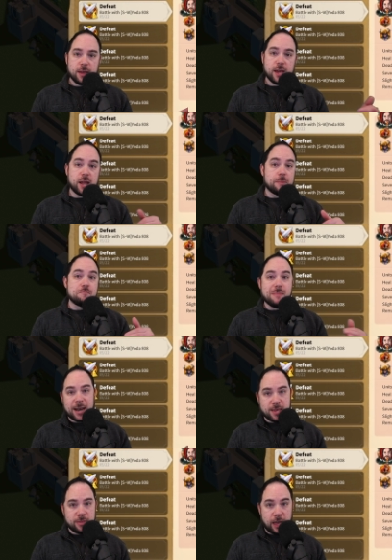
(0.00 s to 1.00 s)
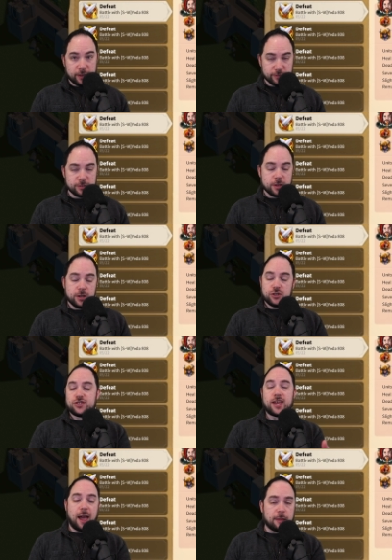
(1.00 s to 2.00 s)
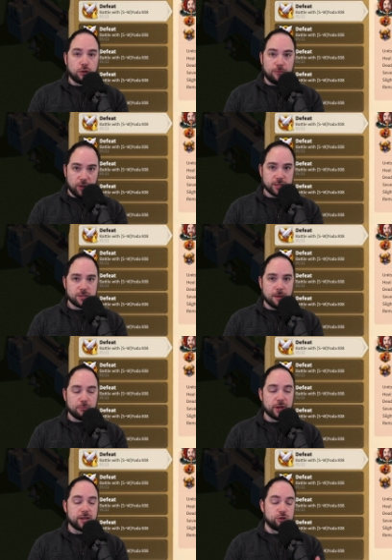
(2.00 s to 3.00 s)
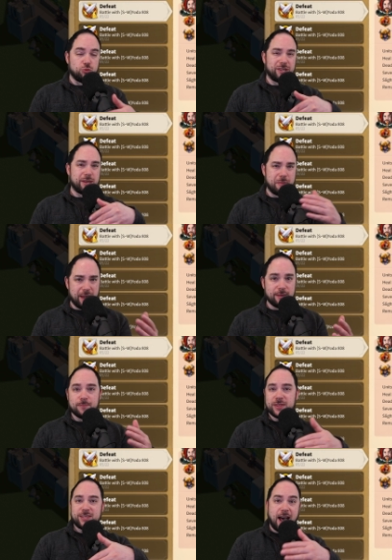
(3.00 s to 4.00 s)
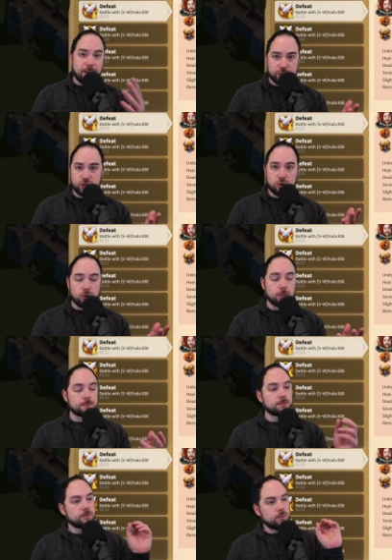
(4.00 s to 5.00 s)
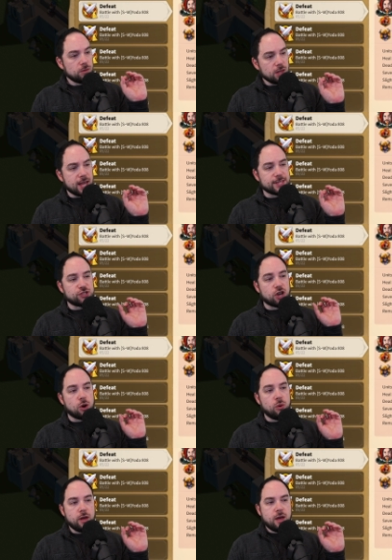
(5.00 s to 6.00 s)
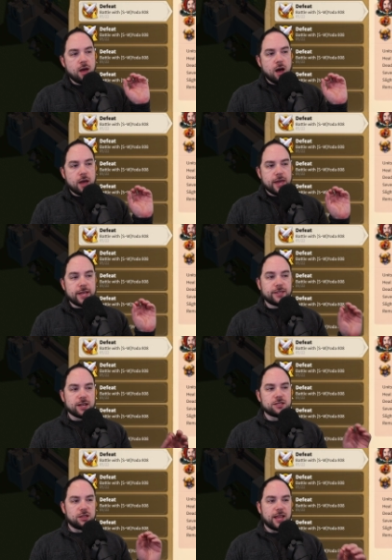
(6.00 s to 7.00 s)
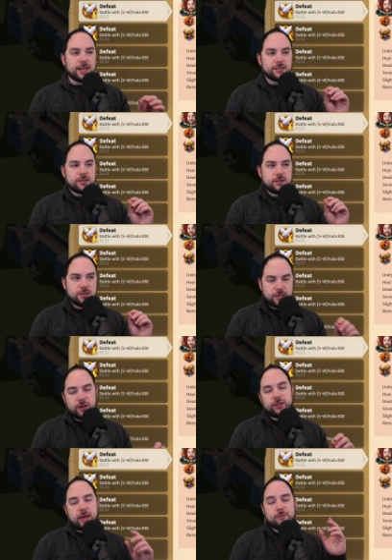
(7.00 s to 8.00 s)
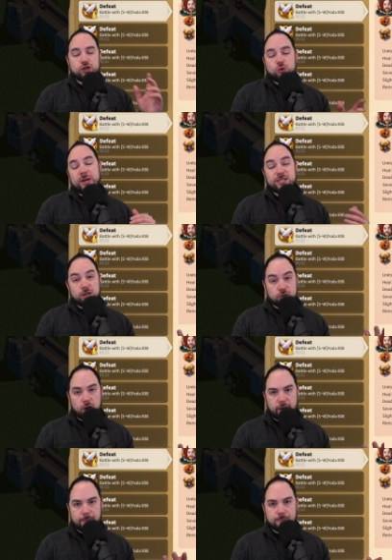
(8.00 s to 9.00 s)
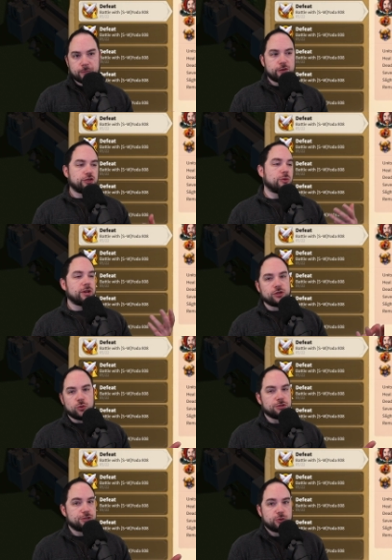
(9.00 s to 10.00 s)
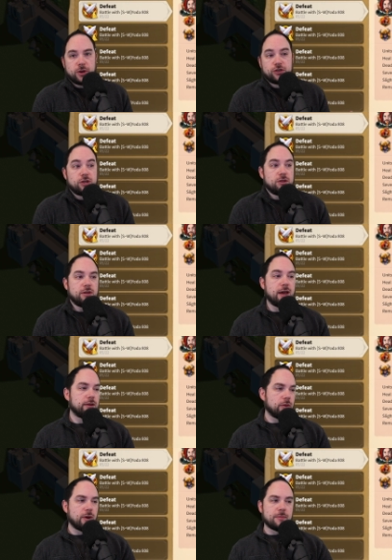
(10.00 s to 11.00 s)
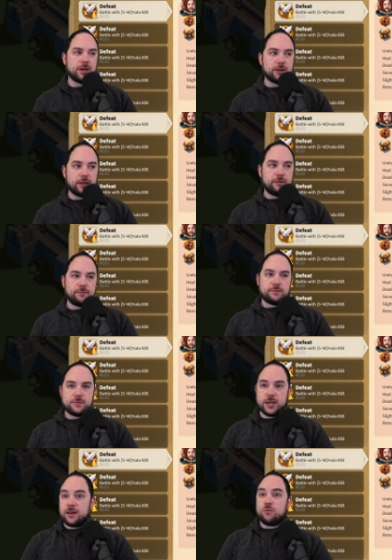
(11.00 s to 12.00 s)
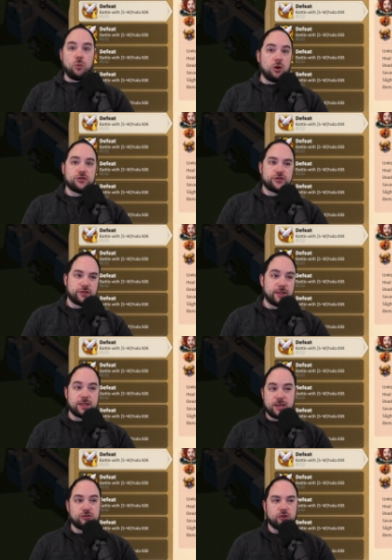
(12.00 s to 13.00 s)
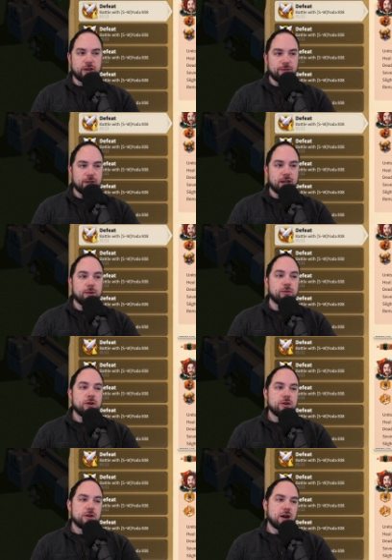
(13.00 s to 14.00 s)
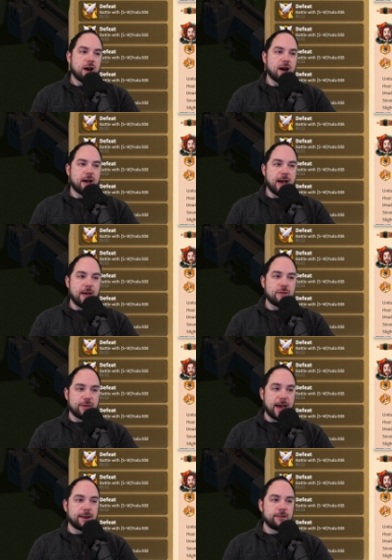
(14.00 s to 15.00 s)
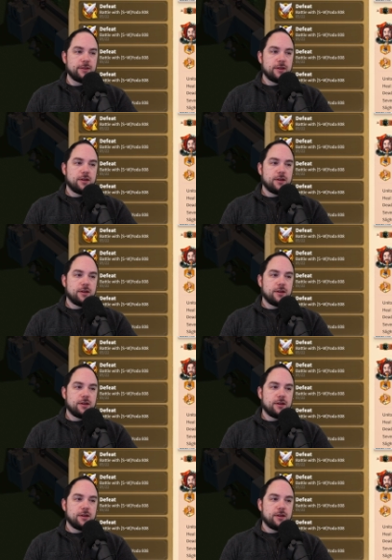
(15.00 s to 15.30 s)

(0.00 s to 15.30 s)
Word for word: hitting many things, just like Aethelflaed's template is really big. It's half a circle. And so he does less skill damage to a single target. So in a duel situation, yeah, no, I mean, it did worse than the Esong even did. Uh, and then